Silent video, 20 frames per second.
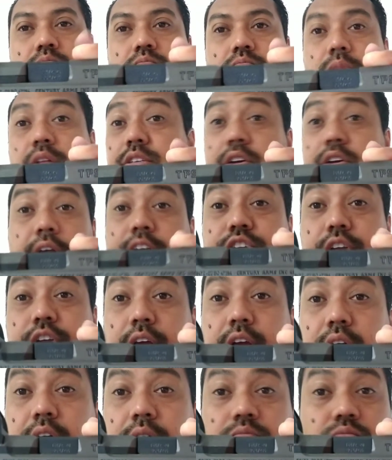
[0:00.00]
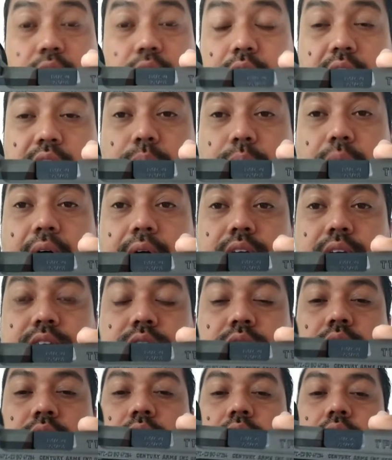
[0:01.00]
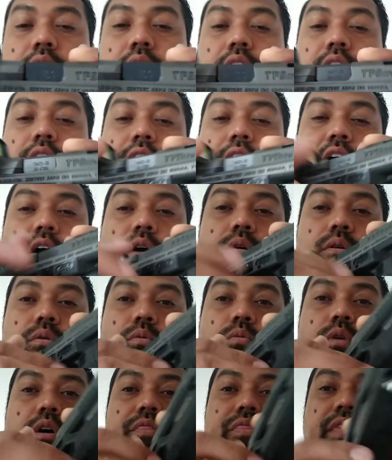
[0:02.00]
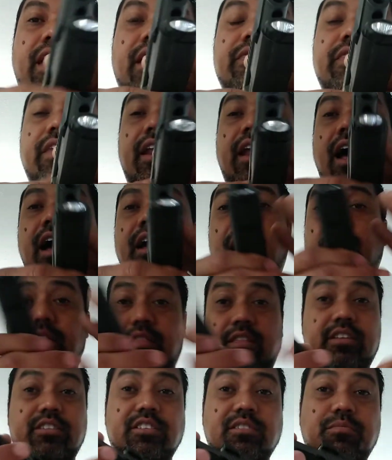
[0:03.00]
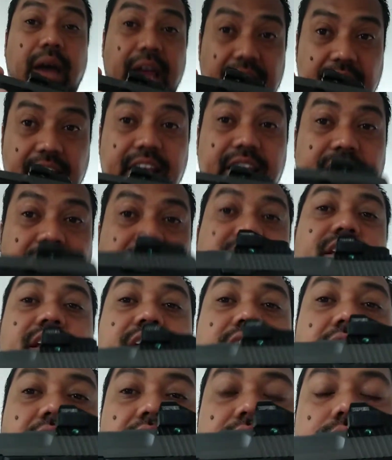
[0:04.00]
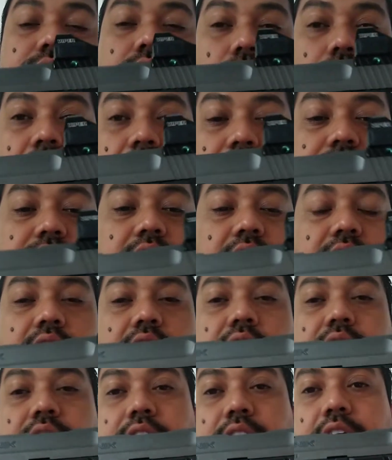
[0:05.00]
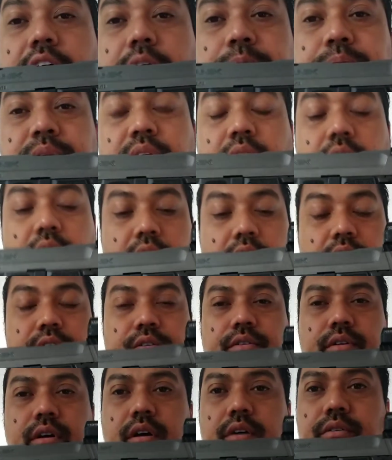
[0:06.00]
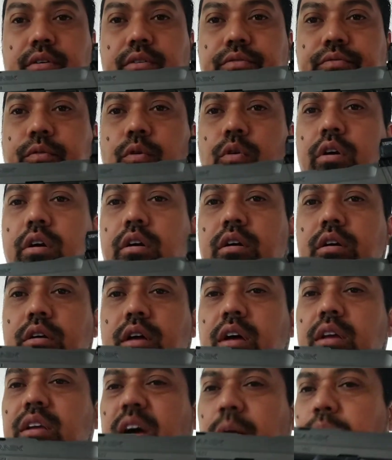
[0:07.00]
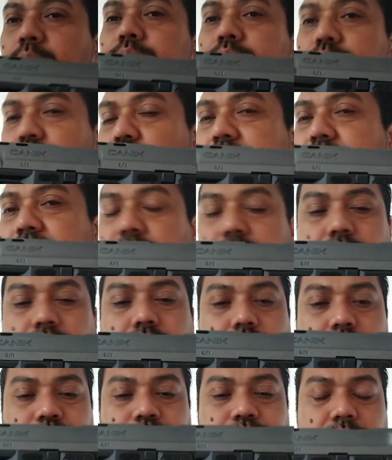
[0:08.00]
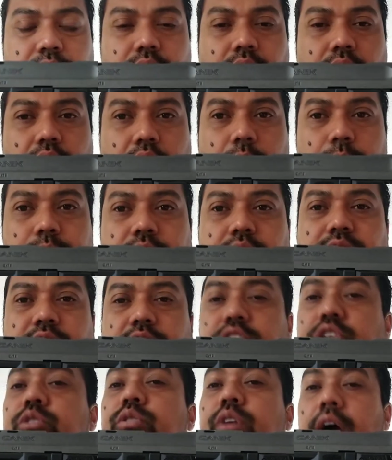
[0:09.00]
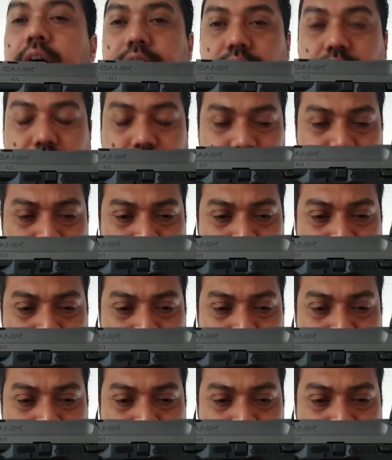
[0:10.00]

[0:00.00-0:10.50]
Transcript: it's a great shooting gun right out of the box. Now, one thing that this is my EDC gun, or everyday carry gun, for a couple reasons. I'm using 2 guns.